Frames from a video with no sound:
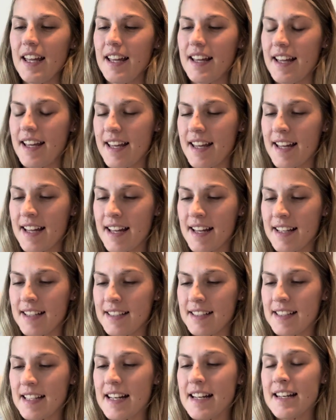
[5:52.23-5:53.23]

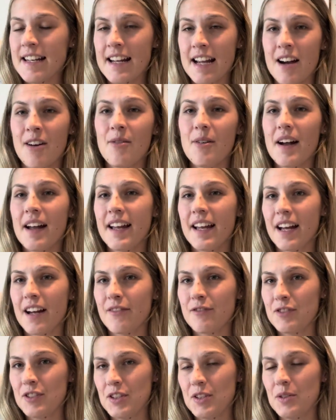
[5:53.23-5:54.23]
And now I have
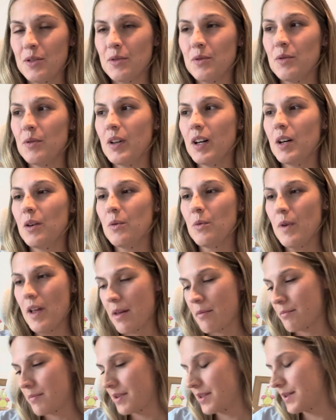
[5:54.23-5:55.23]
2
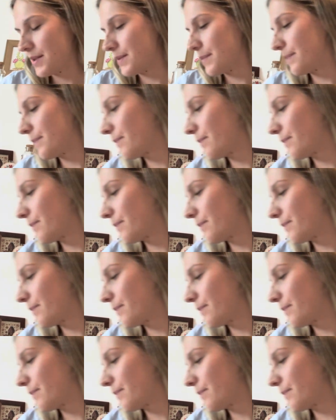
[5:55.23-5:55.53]
WIPs.